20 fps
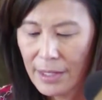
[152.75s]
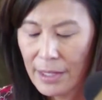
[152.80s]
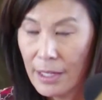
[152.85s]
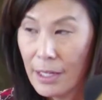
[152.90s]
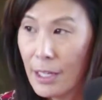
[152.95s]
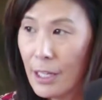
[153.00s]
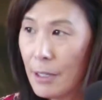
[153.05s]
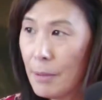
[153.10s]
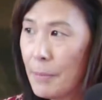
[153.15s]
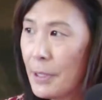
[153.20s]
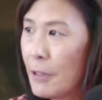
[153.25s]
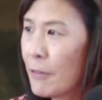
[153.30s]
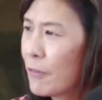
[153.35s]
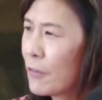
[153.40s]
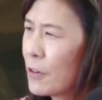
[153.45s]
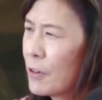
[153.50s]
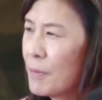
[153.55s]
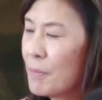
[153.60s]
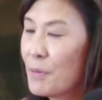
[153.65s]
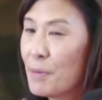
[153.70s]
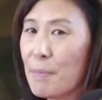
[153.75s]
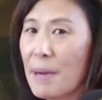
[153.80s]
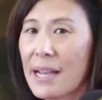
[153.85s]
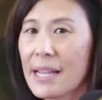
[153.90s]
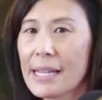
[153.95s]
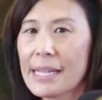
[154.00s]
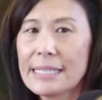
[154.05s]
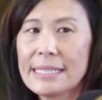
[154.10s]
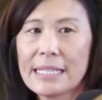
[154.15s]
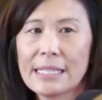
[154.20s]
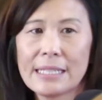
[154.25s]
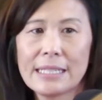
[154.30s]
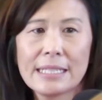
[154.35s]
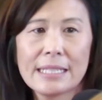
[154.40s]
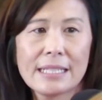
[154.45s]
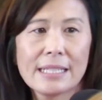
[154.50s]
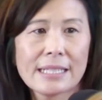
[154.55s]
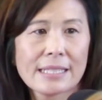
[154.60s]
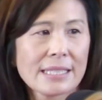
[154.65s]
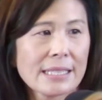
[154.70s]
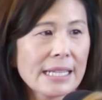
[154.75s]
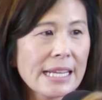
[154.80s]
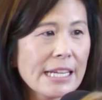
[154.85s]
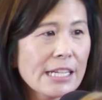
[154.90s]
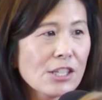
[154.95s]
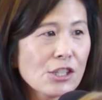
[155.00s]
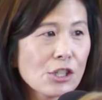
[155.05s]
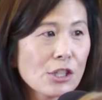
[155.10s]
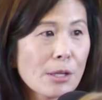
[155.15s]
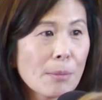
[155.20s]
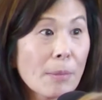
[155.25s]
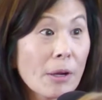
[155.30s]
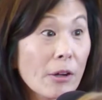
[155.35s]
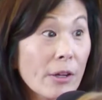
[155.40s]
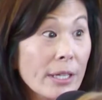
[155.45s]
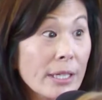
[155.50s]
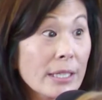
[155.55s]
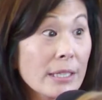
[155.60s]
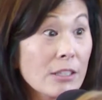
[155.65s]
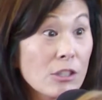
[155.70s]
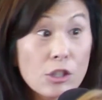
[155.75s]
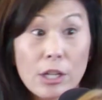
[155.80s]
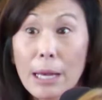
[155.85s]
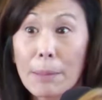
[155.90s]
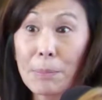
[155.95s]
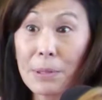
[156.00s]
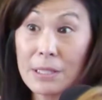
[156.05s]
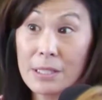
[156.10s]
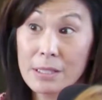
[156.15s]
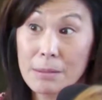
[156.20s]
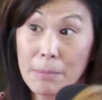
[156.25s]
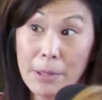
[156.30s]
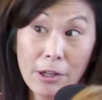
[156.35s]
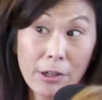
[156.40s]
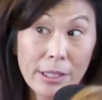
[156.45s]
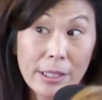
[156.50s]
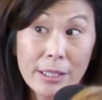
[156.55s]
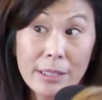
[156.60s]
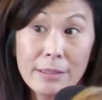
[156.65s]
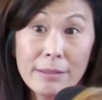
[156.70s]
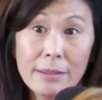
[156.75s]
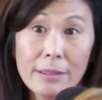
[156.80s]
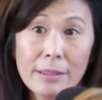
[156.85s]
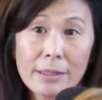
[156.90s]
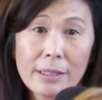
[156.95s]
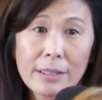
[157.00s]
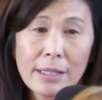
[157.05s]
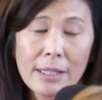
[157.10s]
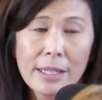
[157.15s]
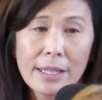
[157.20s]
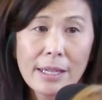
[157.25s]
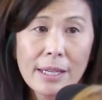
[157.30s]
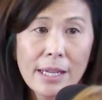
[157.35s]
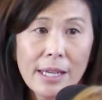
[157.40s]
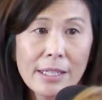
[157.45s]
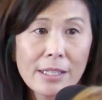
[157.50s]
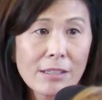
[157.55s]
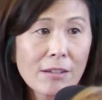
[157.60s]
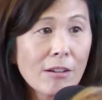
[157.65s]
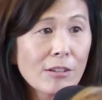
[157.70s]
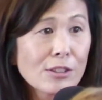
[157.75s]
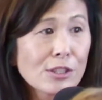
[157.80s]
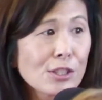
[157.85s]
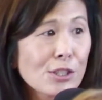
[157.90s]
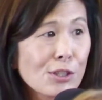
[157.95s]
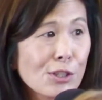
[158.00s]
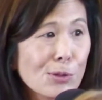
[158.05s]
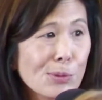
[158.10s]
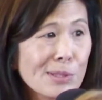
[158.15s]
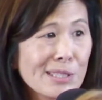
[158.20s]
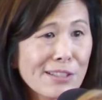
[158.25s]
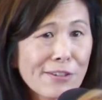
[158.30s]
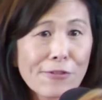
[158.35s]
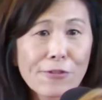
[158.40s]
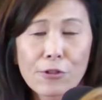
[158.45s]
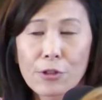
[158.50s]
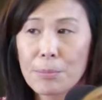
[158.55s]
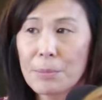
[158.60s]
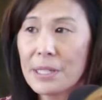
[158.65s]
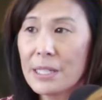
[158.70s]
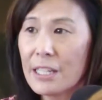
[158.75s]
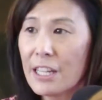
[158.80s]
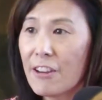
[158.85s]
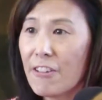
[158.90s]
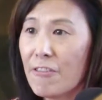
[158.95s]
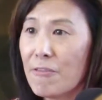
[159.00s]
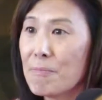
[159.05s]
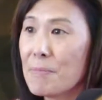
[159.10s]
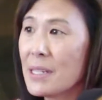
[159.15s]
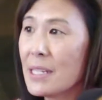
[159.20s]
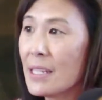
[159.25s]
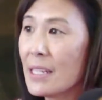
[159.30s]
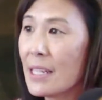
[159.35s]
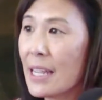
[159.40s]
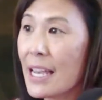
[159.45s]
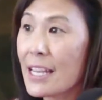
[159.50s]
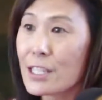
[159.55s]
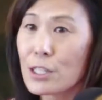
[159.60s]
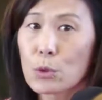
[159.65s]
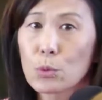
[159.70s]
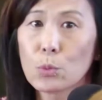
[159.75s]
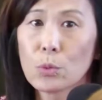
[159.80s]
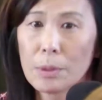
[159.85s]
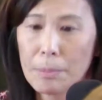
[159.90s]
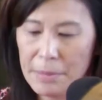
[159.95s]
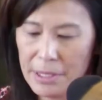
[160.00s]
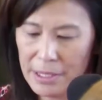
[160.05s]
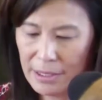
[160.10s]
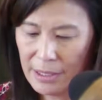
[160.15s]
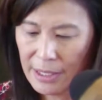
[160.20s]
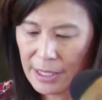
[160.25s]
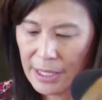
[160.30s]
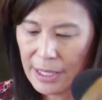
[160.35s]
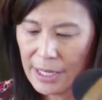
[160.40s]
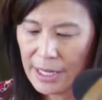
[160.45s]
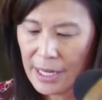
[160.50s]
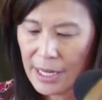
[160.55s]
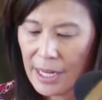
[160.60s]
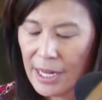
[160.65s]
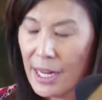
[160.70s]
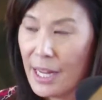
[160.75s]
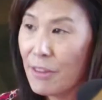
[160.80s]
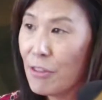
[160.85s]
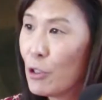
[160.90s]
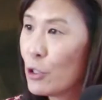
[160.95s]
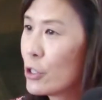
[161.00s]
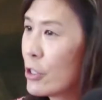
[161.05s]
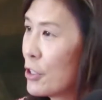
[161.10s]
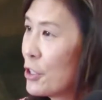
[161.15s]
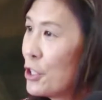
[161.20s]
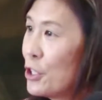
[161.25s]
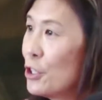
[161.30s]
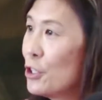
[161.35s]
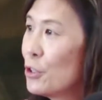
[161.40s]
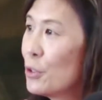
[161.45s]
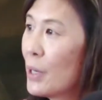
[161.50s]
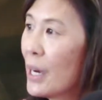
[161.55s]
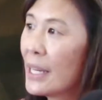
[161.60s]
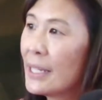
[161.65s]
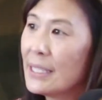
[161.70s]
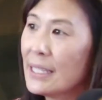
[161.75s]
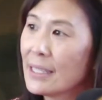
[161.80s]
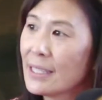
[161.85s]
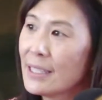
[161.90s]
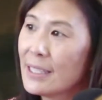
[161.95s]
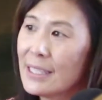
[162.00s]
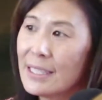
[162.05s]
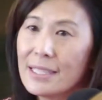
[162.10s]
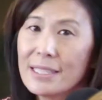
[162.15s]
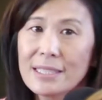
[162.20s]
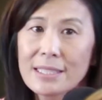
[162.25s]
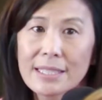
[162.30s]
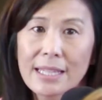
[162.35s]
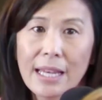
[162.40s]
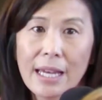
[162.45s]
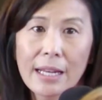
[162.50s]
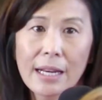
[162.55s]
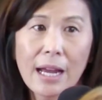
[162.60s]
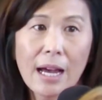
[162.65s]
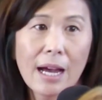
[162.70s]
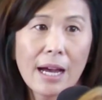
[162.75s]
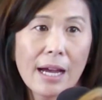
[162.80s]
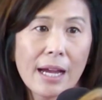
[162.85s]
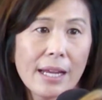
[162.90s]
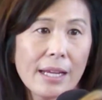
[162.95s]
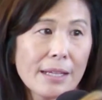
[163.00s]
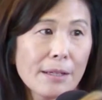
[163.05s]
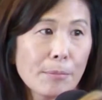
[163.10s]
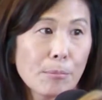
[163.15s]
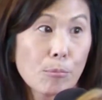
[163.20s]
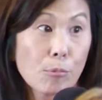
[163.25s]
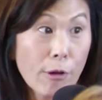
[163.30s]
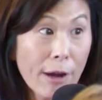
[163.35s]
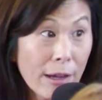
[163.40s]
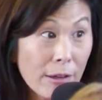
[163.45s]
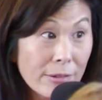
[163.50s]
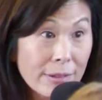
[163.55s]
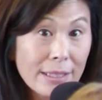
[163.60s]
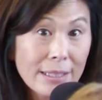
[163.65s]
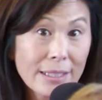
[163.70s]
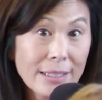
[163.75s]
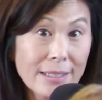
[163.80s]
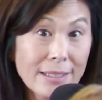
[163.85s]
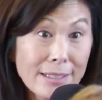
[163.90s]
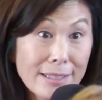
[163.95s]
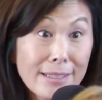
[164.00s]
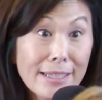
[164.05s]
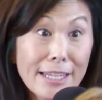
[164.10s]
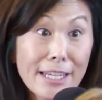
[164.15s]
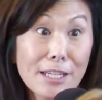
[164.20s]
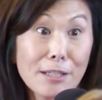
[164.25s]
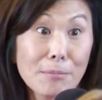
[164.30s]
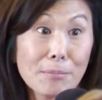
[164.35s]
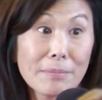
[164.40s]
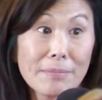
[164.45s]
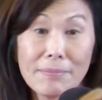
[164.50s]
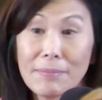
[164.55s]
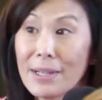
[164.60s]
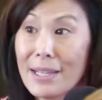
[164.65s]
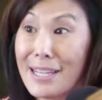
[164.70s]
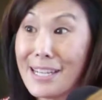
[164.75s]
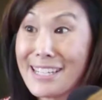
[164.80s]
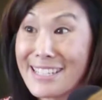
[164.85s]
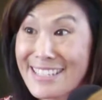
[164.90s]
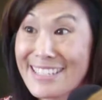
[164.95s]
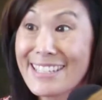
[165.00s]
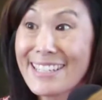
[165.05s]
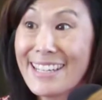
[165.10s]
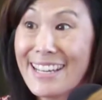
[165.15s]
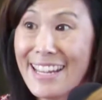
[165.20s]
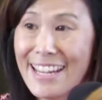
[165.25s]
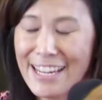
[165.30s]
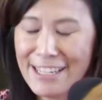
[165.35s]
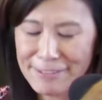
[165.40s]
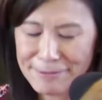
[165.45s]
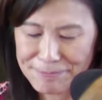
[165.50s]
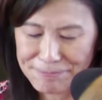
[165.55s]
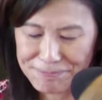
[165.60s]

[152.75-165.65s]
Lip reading: It affirmed my identity as an Asian American, Japanese American, and it also was affirming of me as a woman. And those are two identities that I proudly claim today.